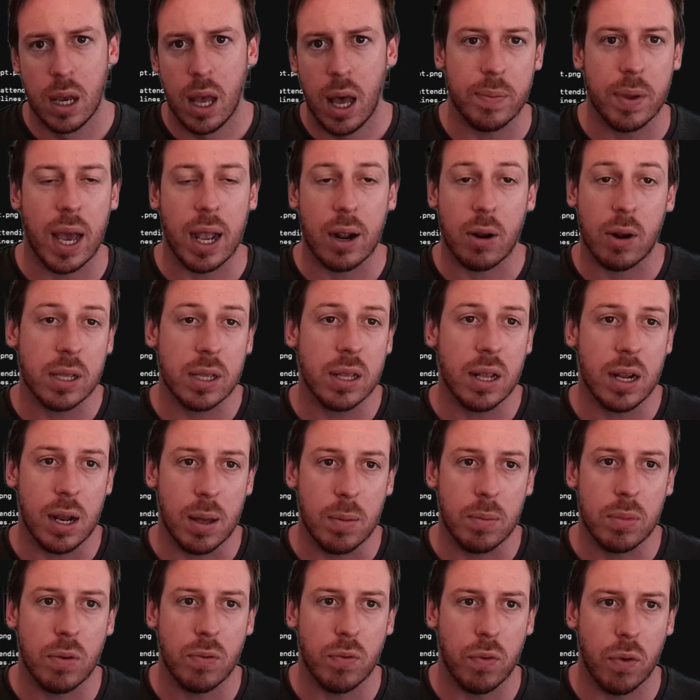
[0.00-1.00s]
I created an
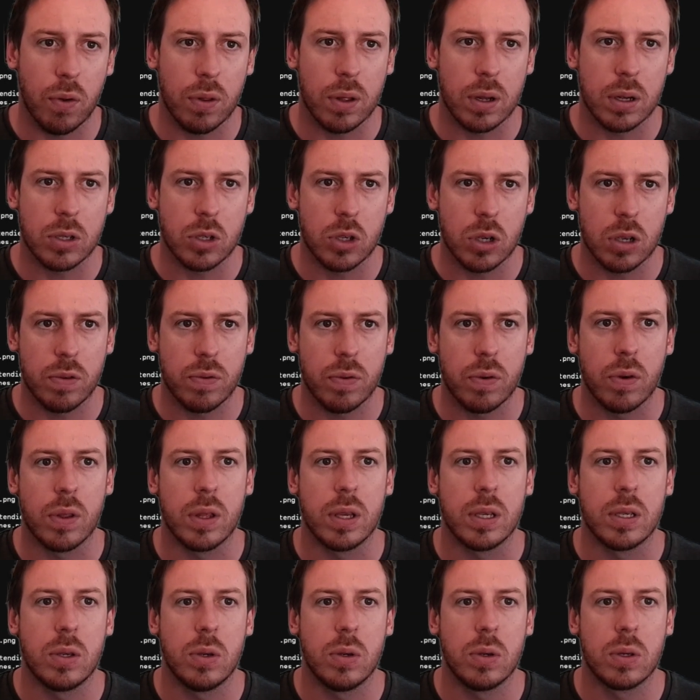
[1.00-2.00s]
empty folder just for
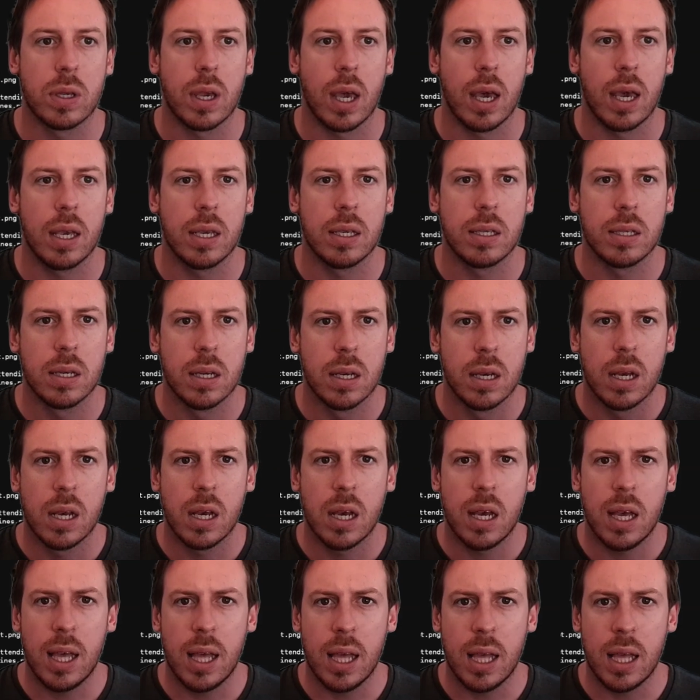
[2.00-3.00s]
this use case.
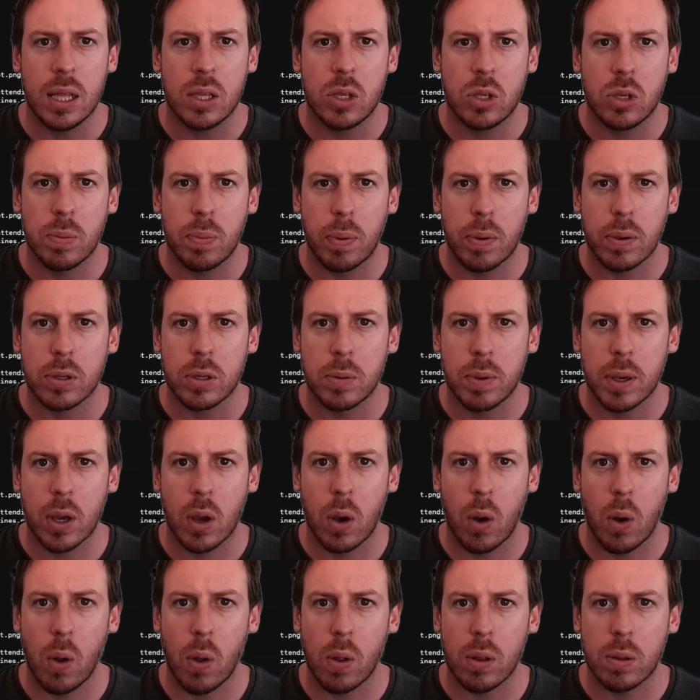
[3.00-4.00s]
It's supposed to be
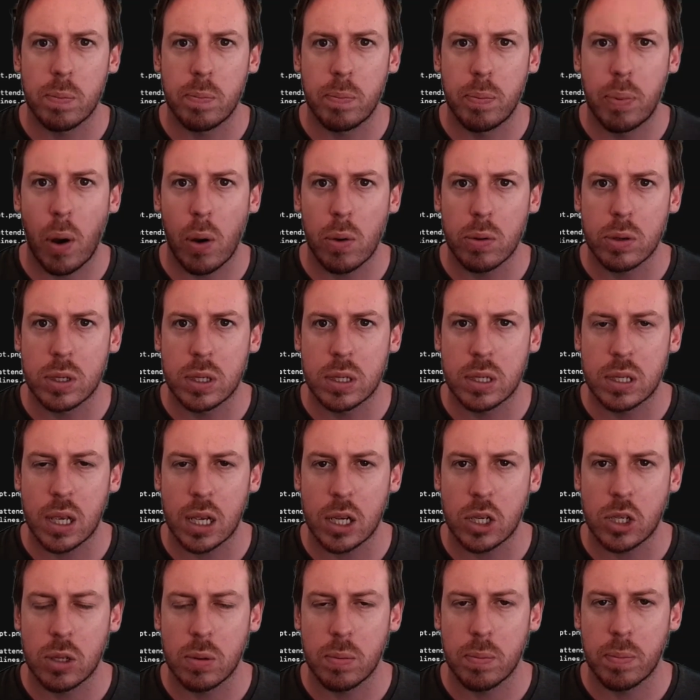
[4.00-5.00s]
called post
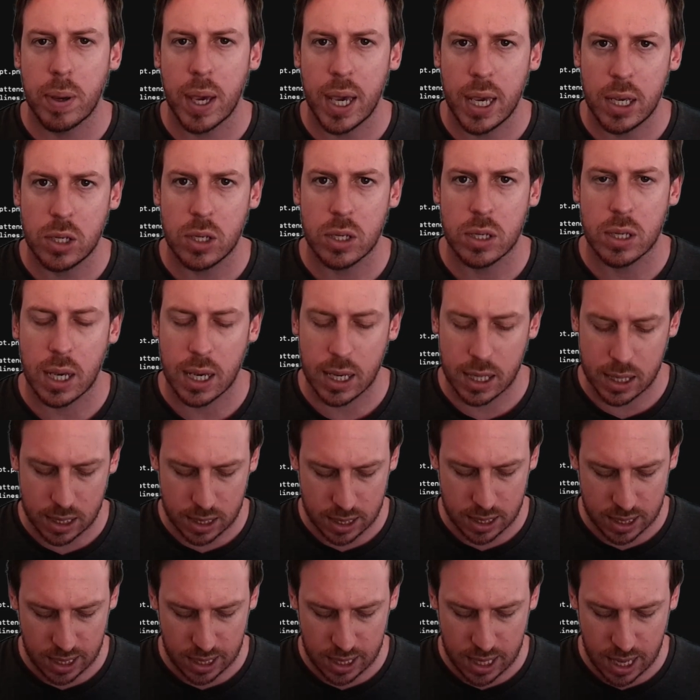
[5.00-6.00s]
session pages. I can
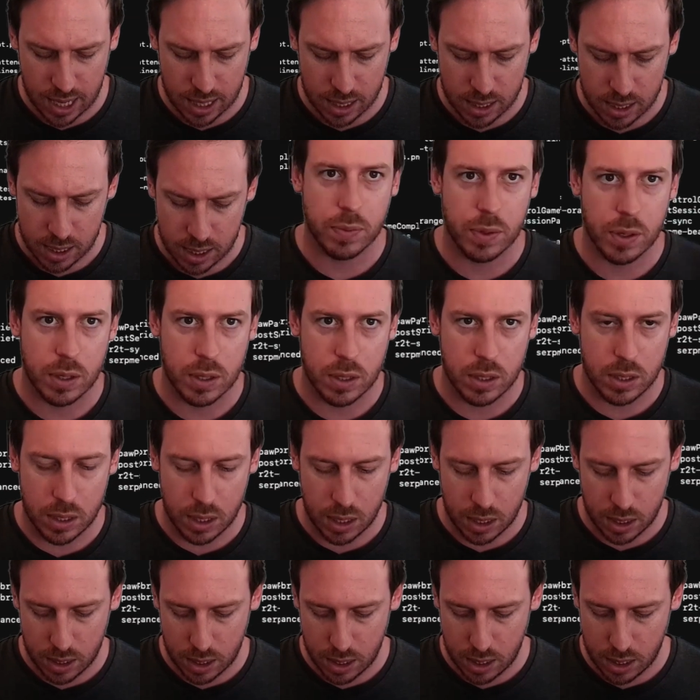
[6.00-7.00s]
see that
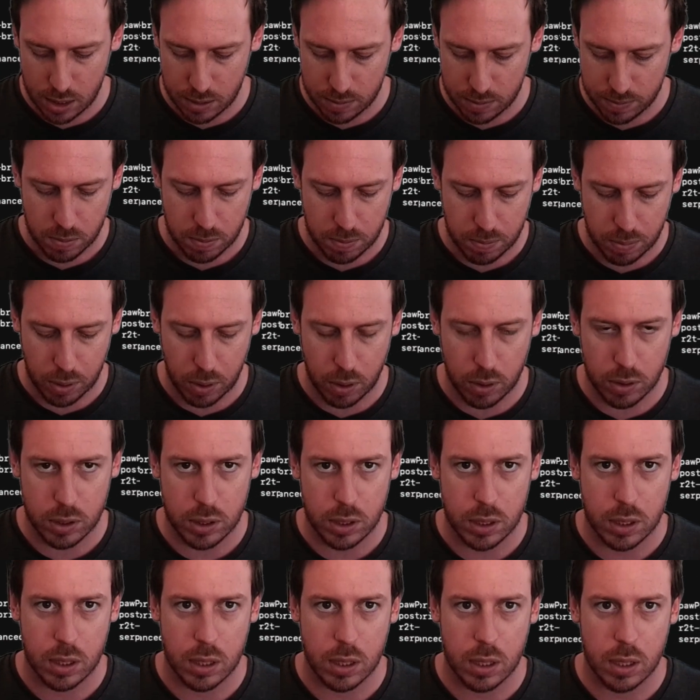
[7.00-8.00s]
CD
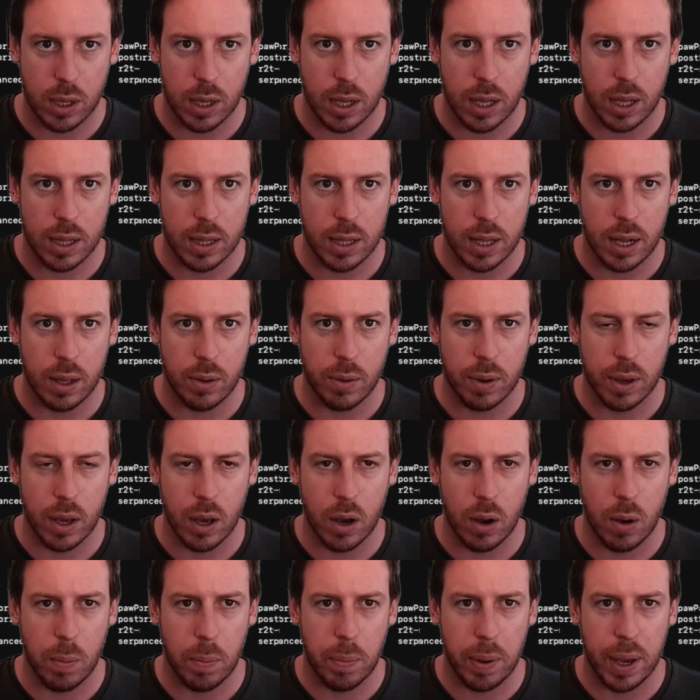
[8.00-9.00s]
post and then here we
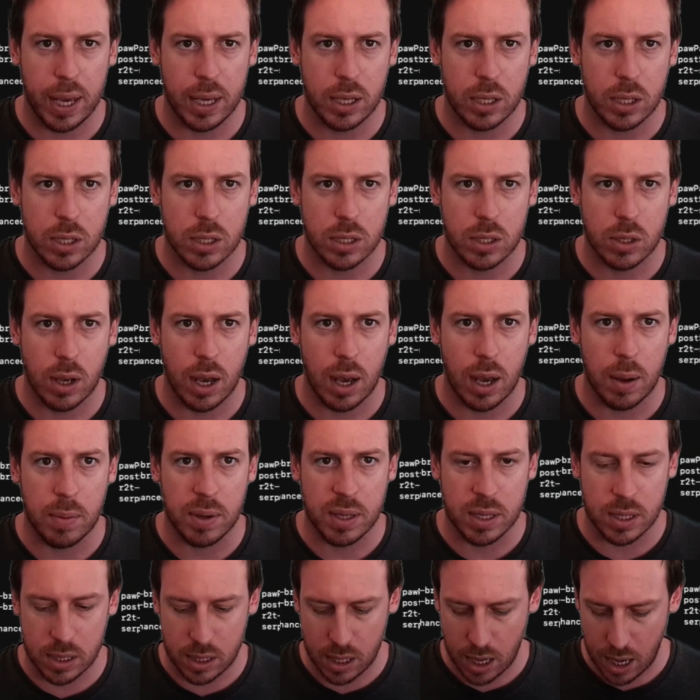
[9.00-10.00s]
go pages. So I'm
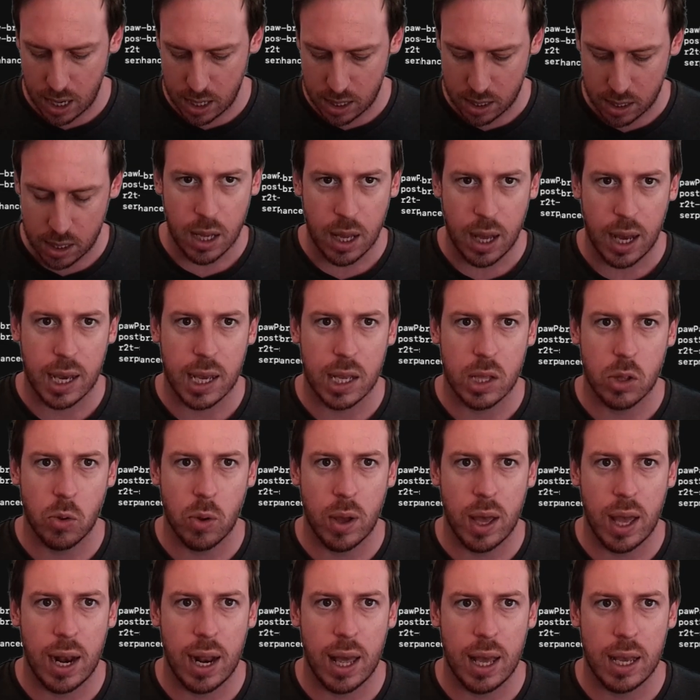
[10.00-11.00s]
inside, I can do
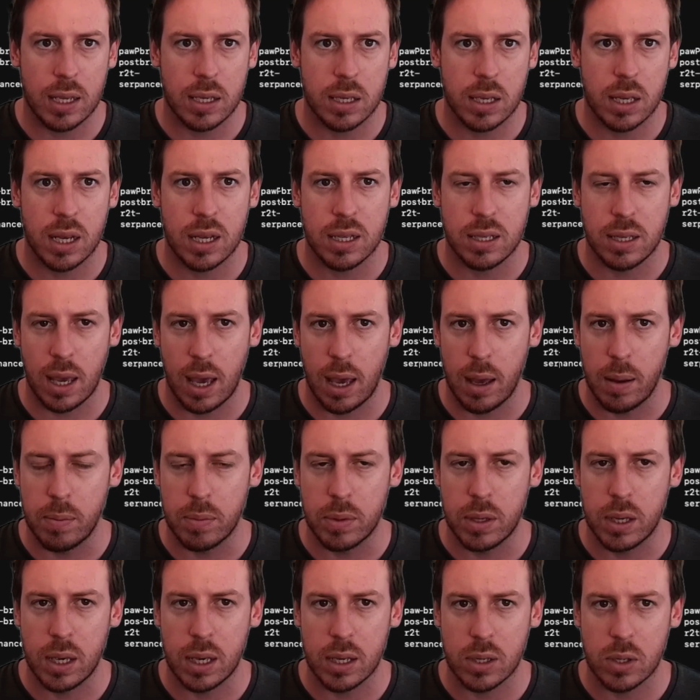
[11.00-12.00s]
ls, it's
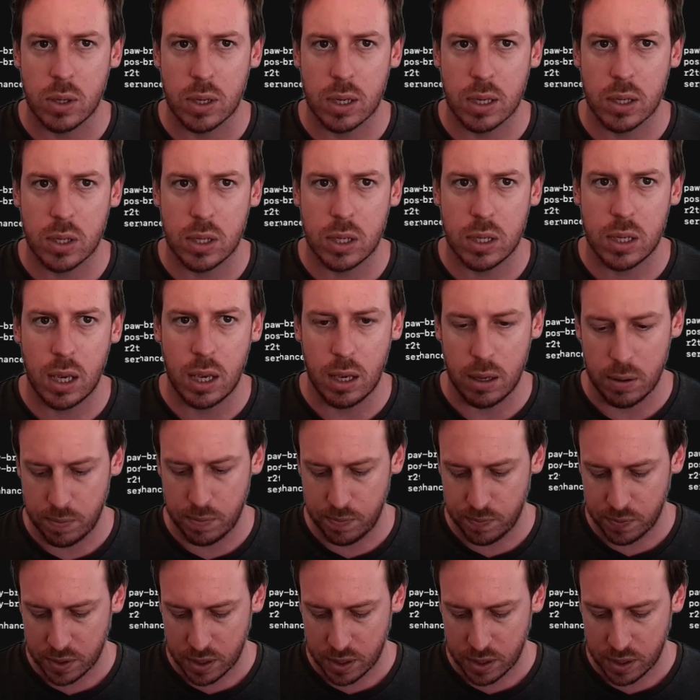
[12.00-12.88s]
empty as you can see.